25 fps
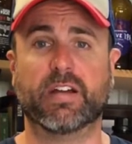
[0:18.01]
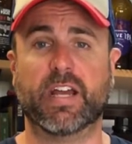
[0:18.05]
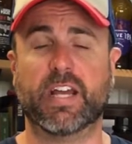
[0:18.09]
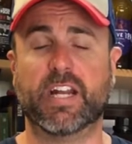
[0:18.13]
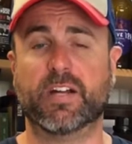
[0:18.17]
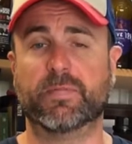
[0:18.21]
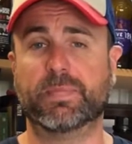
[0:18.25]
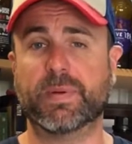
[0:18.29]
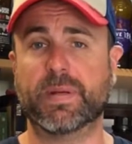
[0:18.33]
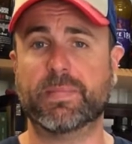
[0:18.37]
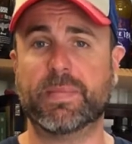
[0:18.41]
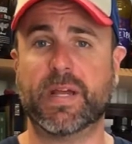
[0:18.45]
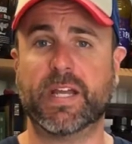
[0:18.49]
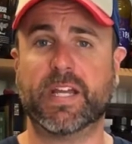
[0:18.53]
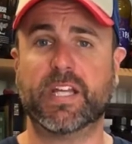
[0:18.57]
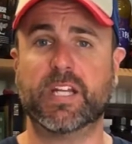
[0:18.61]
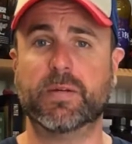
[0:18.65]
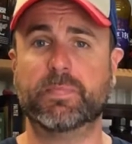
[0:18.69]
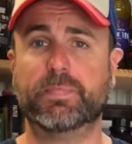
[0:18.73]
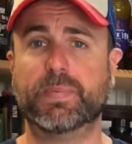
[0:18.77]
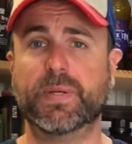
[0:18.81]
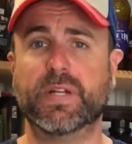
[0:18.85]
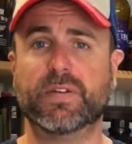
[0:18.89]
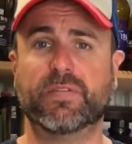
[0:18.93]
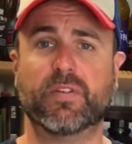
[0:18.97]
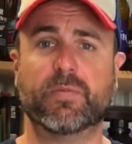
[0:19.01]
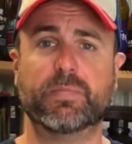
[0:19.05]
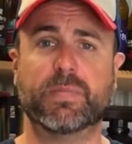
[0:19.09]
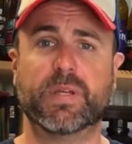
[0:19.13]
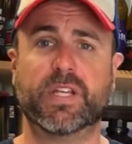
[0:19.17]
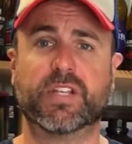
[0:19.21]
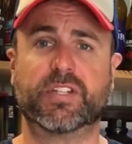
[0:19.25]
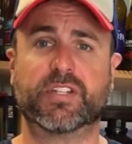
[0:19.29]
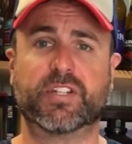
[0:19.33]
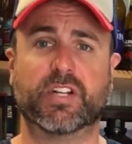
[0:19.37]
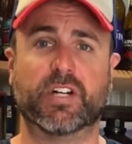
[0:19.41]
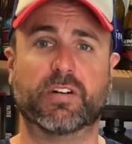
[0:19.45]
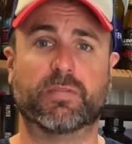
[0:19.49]
and I've been making a bit of a
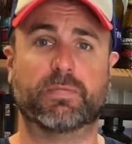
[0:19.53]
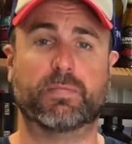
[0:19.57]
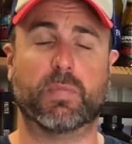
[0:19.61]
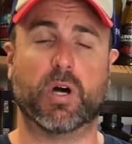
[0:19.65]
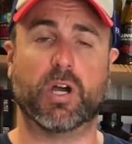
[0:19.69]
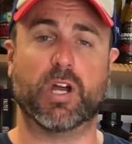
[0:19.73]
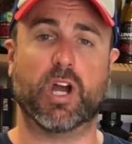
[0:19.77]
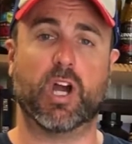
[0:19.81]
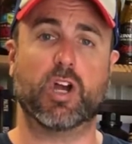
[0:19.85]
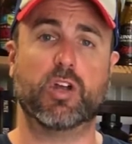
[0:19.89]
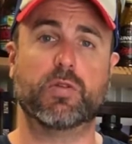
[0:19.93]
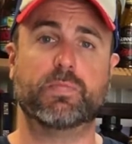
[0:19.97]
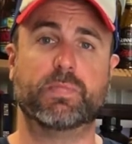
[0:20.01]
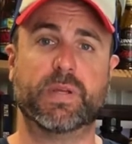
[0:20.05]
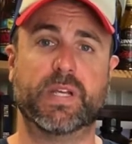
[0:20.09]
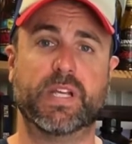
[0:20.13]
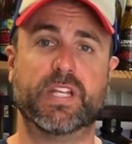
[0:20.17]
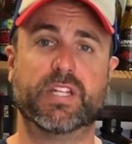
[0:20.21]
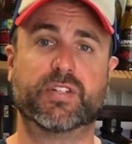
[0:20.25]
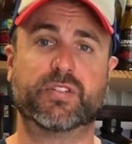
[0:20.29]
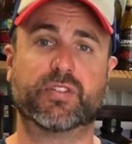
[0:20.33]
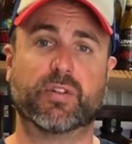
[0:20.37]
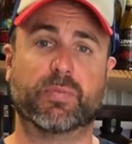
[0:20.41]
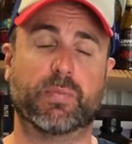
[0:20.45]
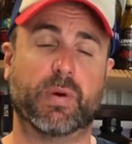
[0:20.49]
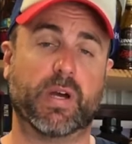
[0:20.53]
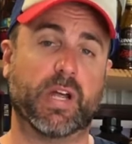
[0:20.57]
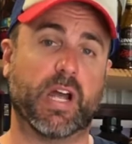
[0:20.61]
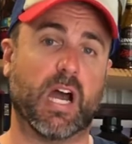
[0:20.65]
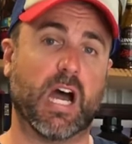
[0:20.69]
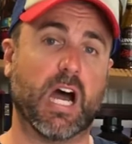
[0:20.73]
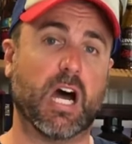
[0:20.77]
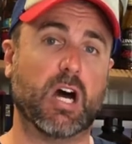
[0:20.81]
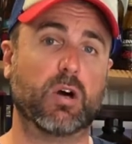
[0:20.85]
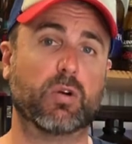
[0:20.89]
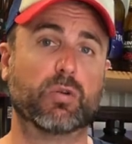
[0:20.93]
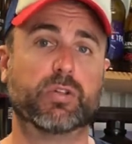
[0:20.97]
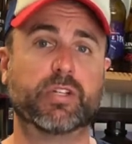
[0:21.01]
mix of my own beers from my
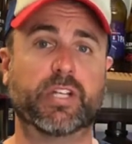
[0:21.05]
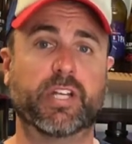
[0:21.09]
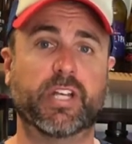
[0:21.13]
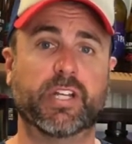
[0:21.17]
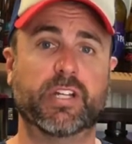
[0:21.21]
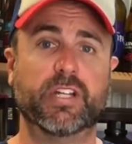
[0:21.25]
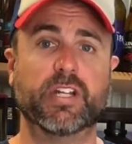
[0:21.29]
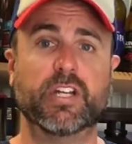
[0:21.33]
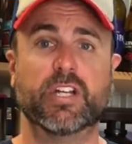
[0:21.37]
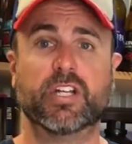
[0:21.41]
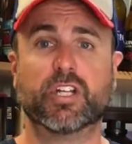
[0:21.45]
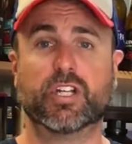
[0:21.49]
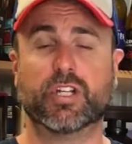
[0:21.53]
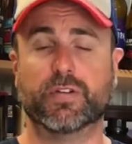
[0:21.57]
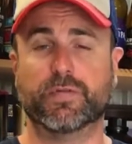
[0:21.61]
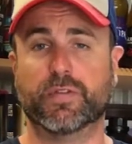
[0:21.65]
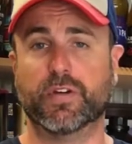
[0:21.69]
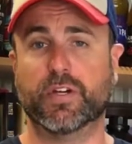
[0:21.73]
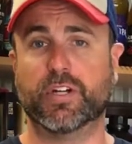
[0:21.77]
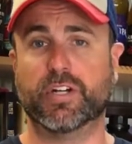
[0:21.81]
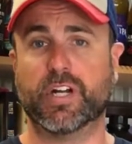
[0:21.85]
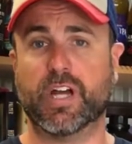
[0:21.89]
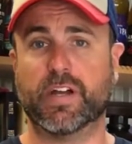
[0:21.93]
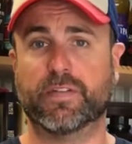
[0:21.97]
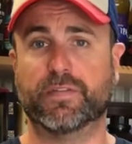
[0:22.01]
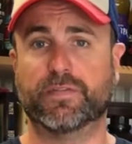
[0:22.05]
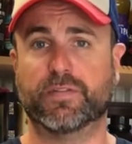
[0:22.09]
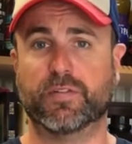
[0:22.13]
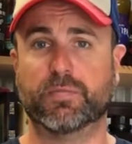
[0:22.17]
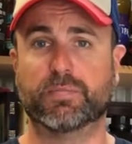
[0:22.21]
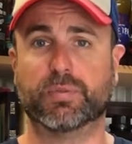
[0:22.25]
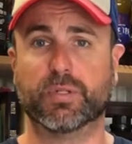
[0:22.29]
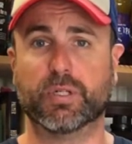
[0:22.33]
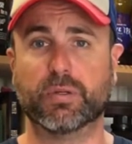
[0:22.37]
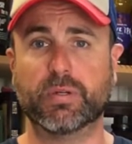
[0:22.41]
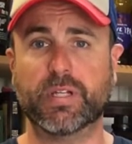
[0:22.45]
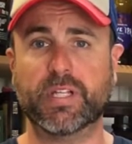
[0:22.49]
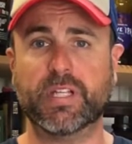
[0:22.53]
old kit converted over for
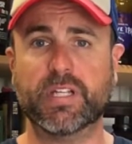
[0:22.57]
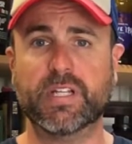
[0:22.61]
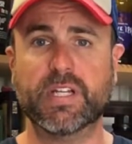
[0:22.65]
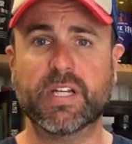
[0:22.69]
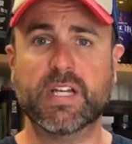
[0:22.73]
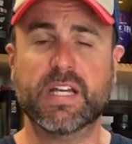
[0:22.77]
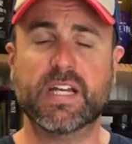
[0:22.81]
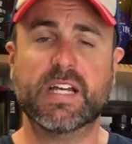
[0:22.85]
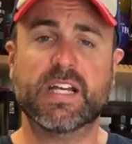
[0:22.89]
Brewie,